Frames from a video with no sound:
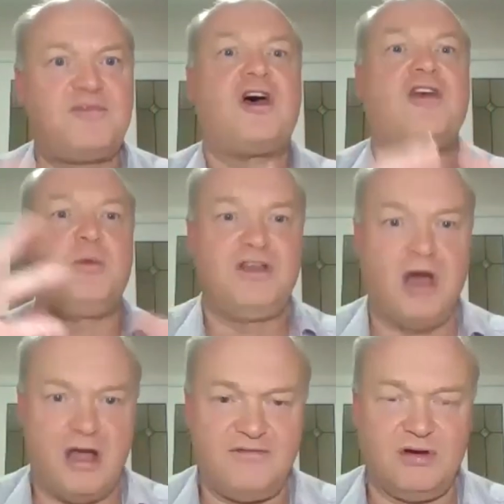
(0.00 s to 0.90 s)
so that we
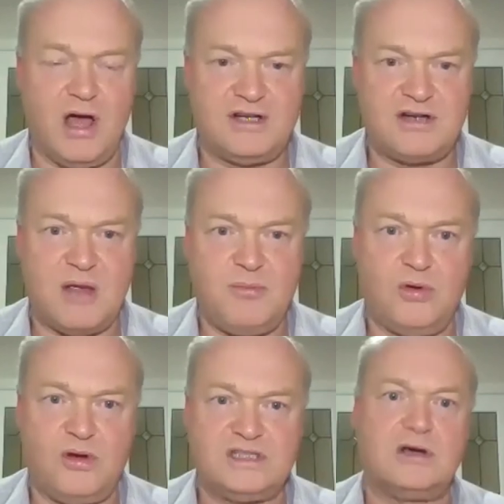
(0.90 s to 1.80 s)
don't have nitrate
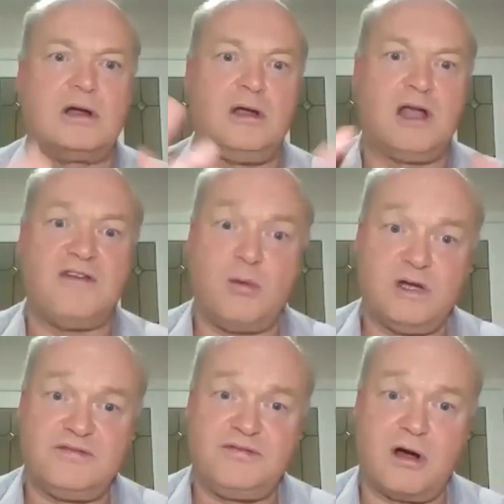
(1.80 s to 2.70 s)
poisoning on a lot of our
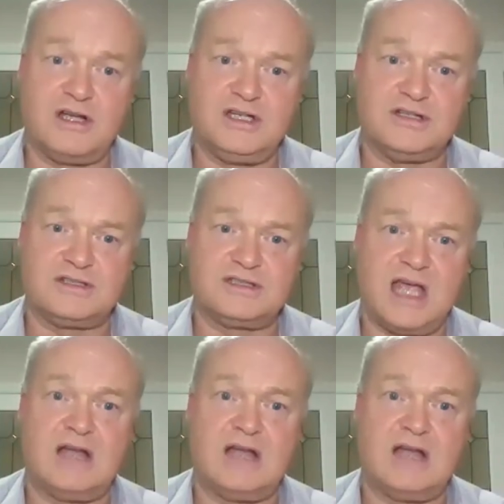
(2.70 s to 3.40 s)
winter forages.